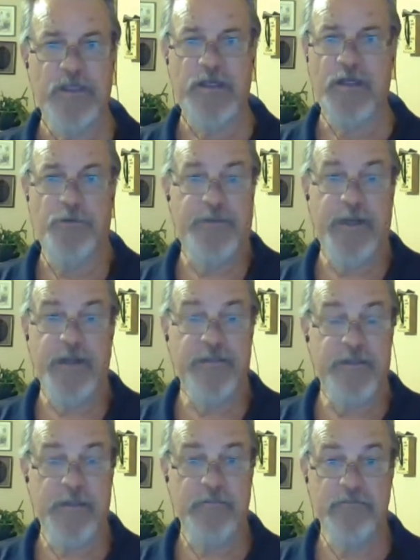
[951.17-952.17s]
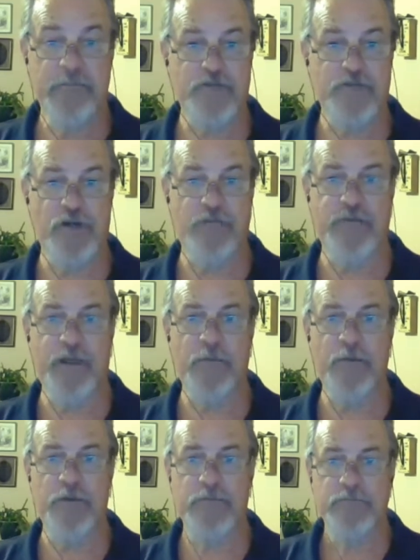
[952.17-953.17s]
with anything, I'm certainly
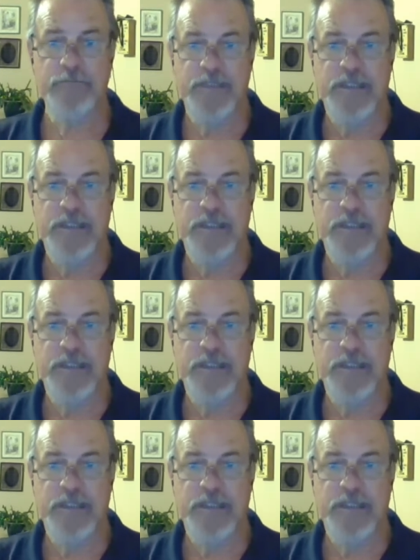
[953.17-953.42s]
available.